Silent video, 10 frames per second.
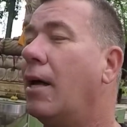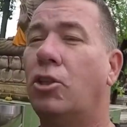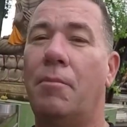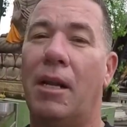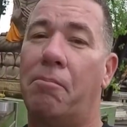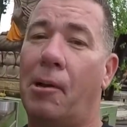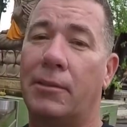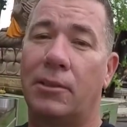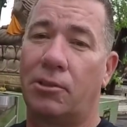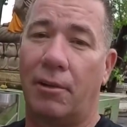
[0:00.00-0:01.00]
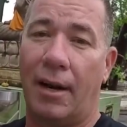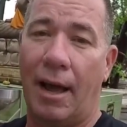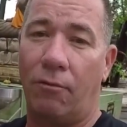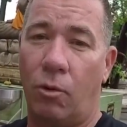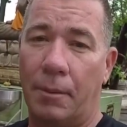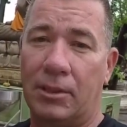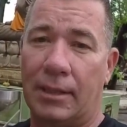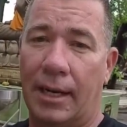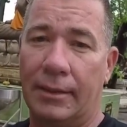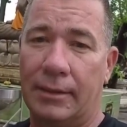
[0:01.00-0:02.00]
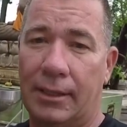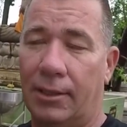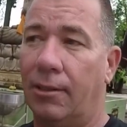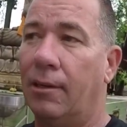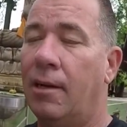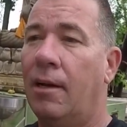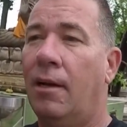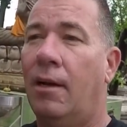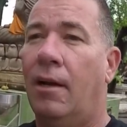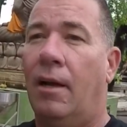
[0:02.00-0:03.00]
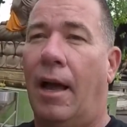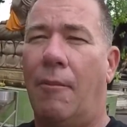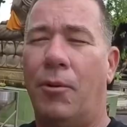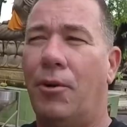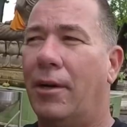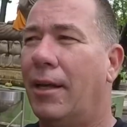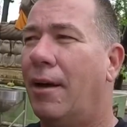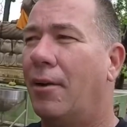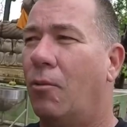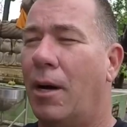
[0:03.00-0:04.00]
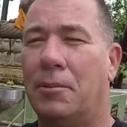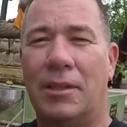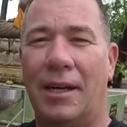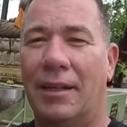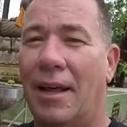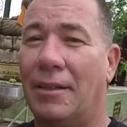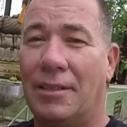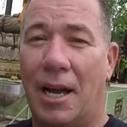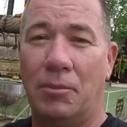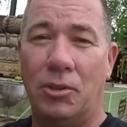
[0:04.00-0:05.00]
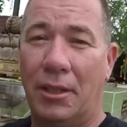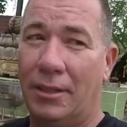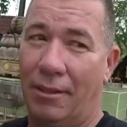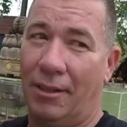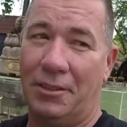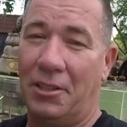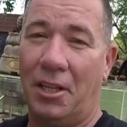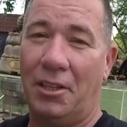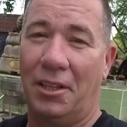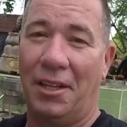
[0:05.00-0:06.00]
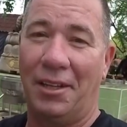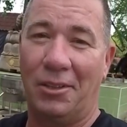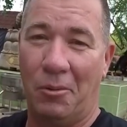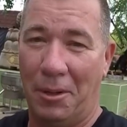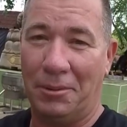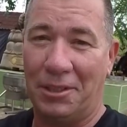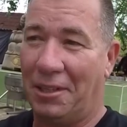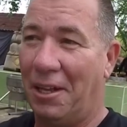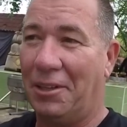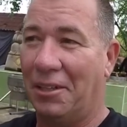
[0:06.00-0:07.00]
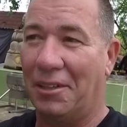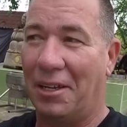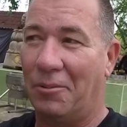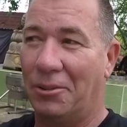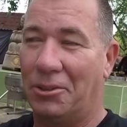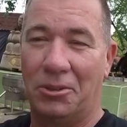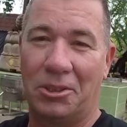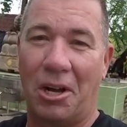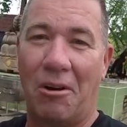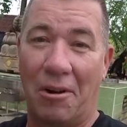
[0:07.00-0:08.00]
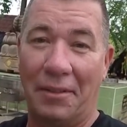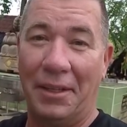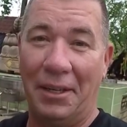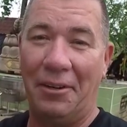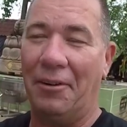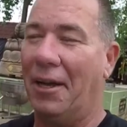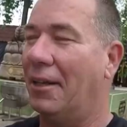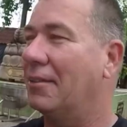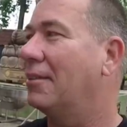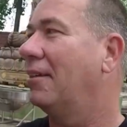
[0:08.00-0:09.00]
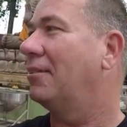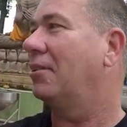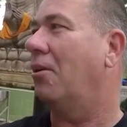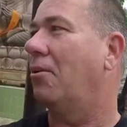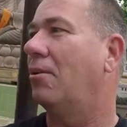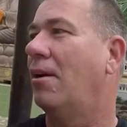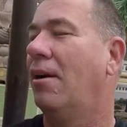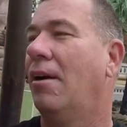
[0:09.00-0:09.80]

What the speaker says: too many places are going to have websites here. And when you get on a website, a lot of times you get there and it's nothing like the website, nothing like what you saw on the internet. So